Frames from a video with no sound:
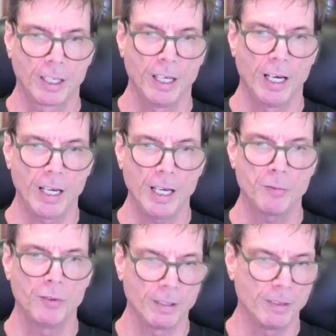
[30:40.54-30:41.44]

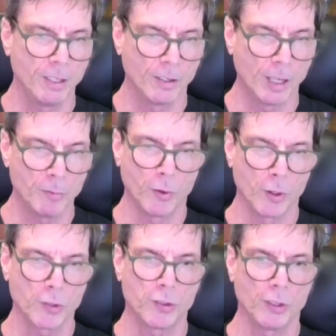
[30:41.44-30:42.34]
I'm
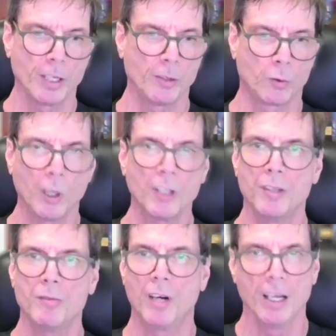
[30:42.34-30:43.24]
forced to like
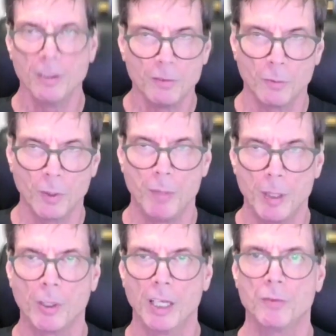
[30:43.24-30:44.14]
quantify what
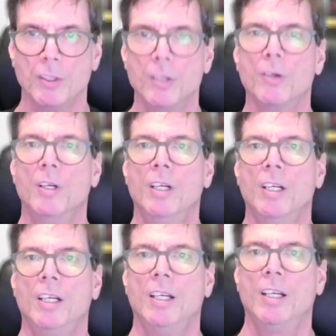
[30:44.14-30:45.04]
people have to do.
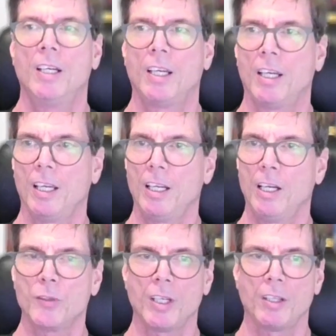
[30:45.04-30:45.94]
And
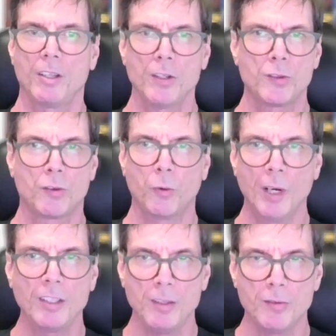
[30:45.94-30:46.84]
I was like, there's
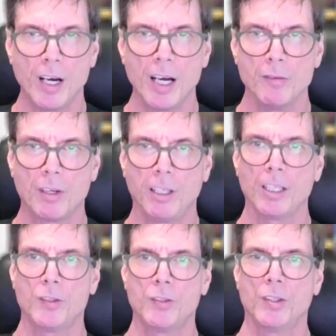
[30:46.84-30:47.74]
25
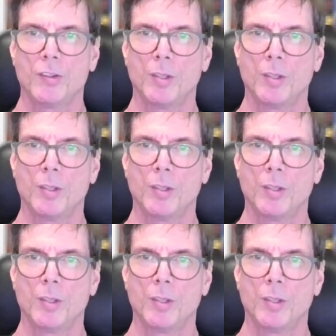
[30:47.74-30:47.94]
clicks that